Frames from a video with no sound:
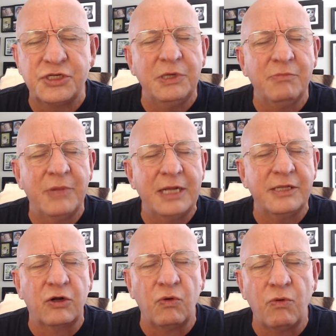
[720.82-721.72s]
be made
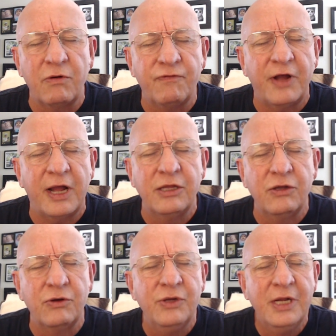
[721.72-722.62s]
that glorify
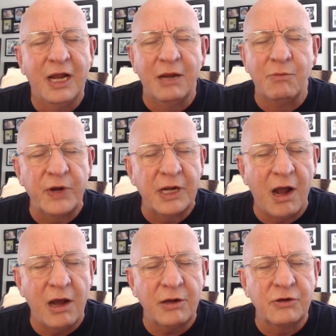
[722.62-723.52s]
you and bring
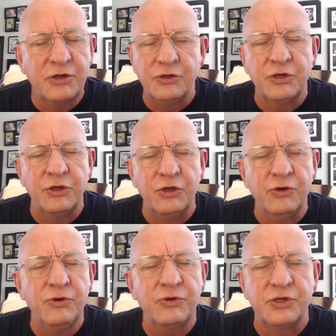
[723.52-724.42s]
honor to
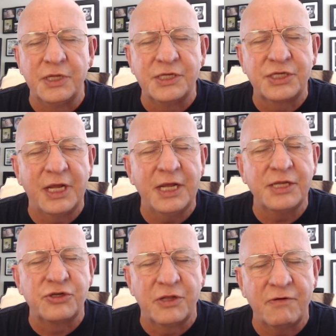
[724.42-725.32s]
you, to these
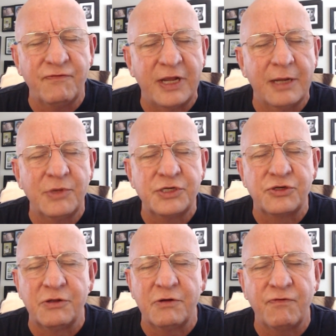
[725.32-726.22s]
kids, to their families,
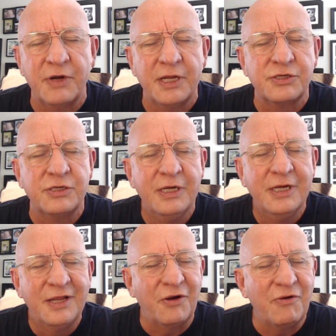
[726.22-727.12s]
to their friends,
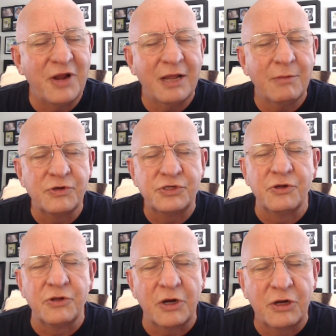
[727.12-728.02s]
their neighbors,
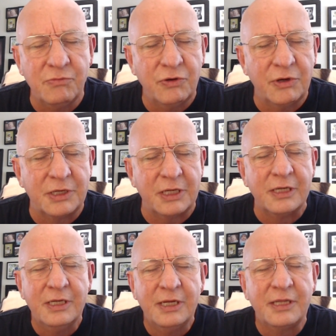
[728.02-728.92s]
to their community.
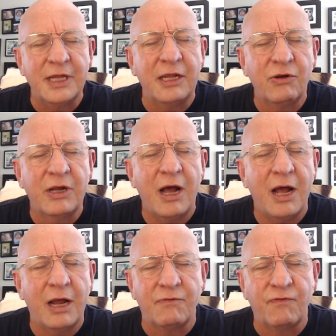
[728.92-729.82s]
Thank you,
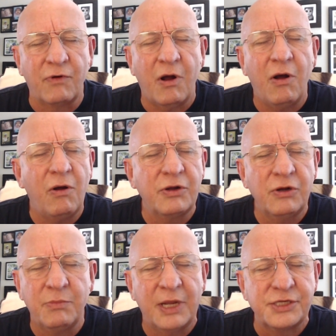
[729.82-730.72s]
God, for all
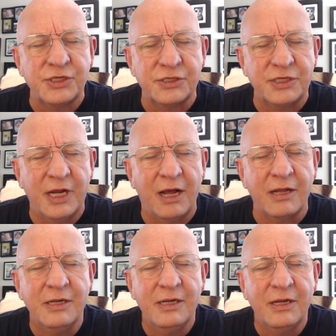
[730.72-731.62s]
your blessings
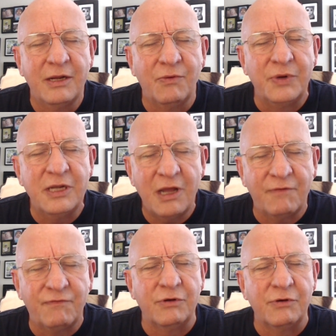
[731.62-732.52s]
now. We
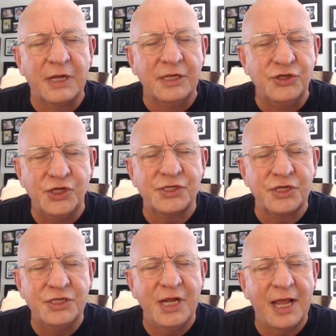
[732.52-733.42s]
love you. In
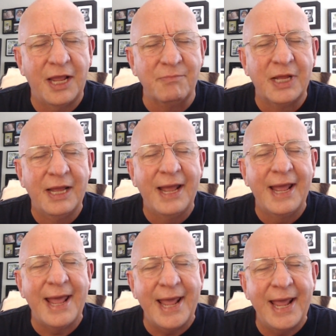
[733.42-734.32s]
Jesus' name,
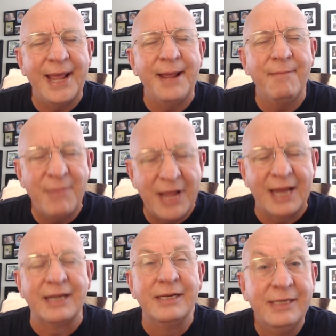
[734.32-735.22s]
amen.